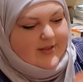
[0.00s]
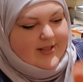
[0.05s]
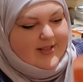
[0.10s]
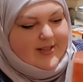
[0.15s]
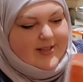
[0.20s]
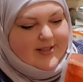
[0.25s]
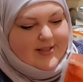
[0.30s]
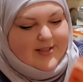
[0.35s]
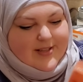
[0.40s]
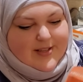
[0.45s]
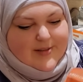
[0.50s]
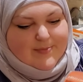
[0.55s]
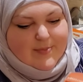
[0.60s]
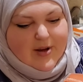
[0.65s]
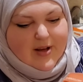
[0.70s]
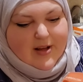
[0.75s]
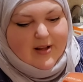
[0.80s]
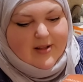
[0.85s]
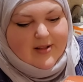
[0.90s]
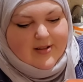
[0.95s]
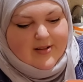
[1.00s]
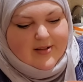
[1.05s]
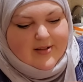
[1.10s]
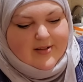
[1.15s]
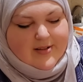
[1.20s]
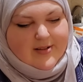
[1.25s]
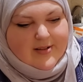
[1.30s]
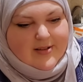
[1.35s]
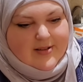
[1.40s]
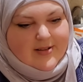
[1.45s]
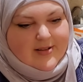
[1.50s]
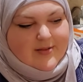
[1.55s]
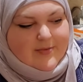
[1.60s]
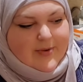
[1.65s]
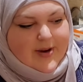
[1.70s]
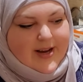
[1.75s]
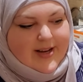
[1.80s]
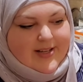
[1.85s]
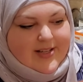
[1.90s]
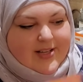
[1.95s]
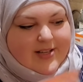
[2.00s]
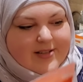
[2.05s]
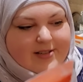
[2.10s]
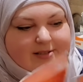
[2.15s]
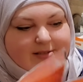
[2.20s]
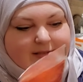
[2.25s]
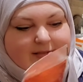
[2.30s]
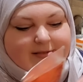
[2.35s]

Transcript: This is a small, what?